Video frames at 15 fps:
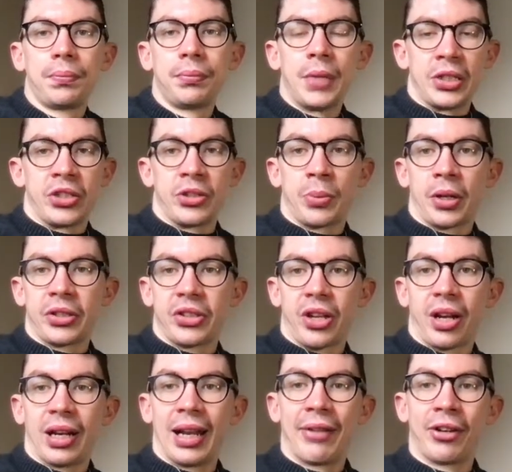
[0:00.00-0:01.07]
This is my
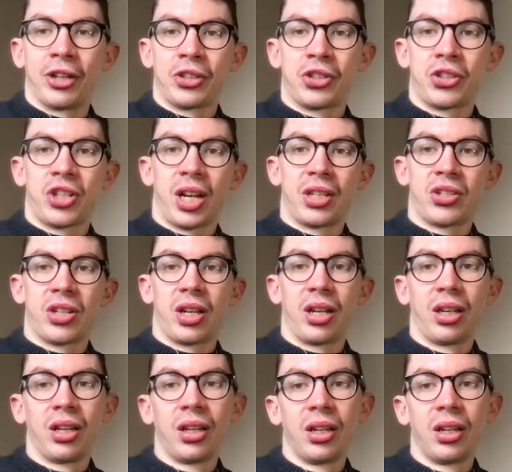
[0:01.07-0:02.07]
starting 11. I just changed it.